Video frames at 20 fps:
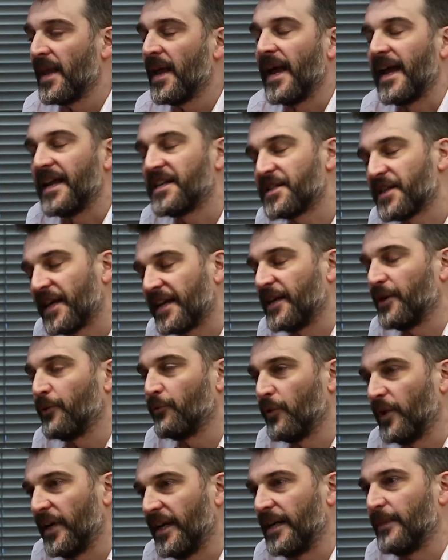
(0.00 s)
it's taken a
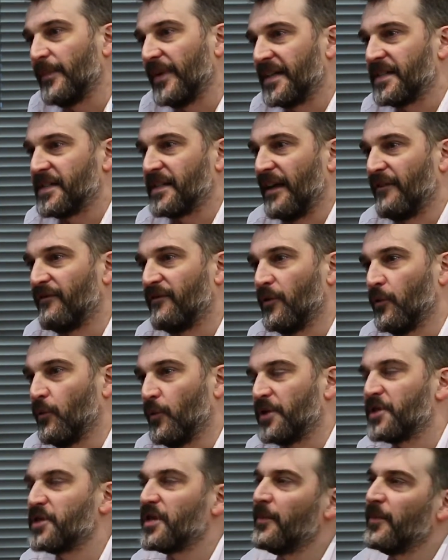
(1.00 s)
really big step
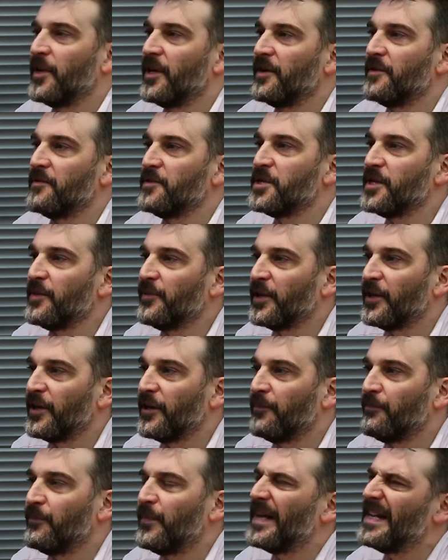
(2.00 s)
forward. Some of
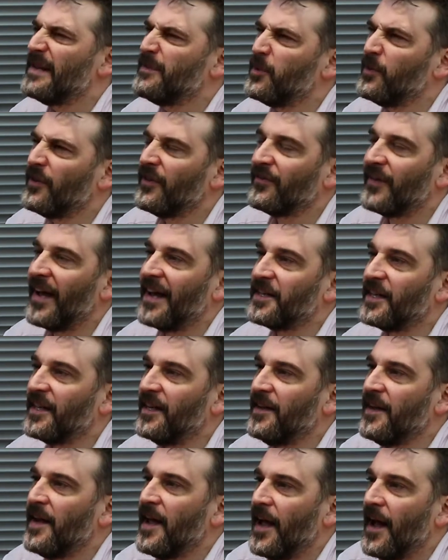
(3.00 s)
the people have
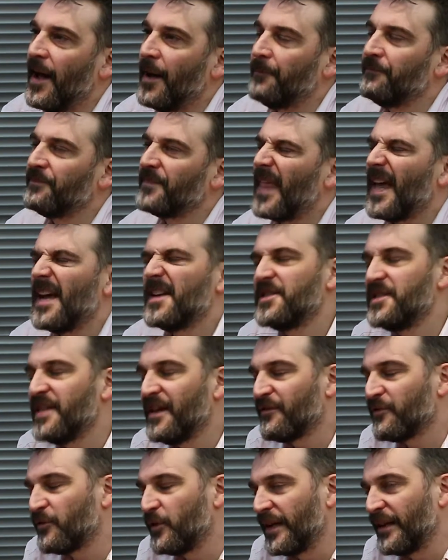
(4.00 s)
had
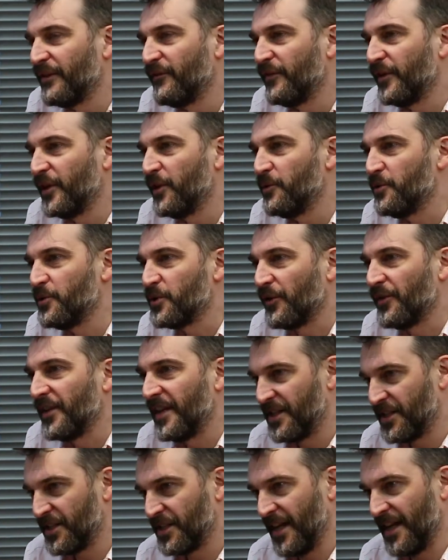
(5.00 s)
differing views on the
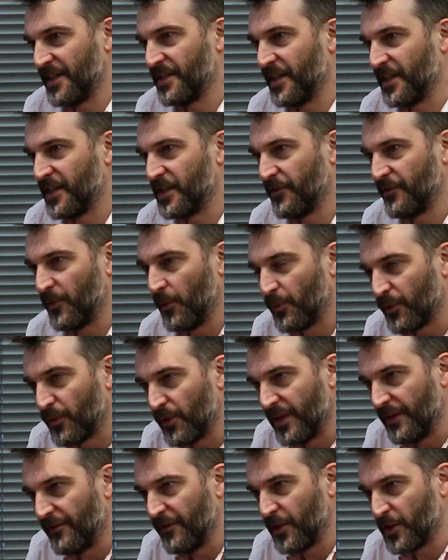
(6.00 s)
aesthetics of the
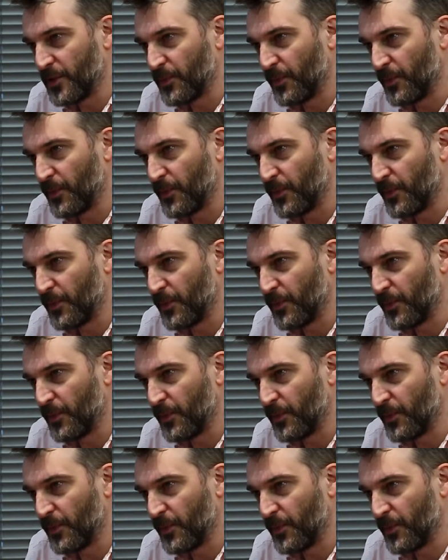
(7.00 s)
previous